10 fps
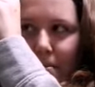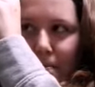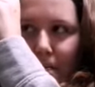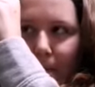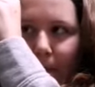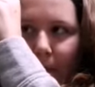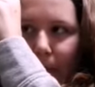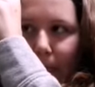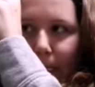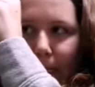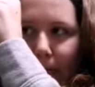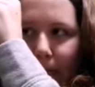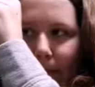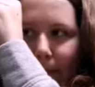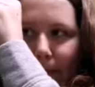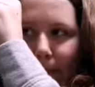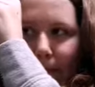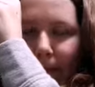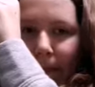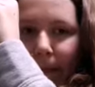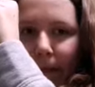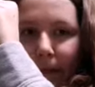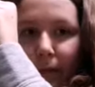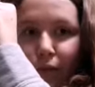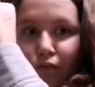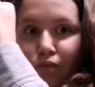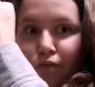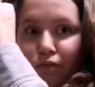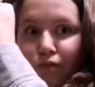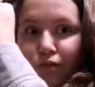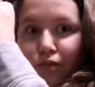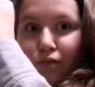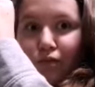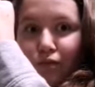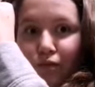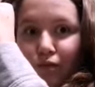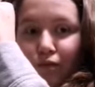(silence)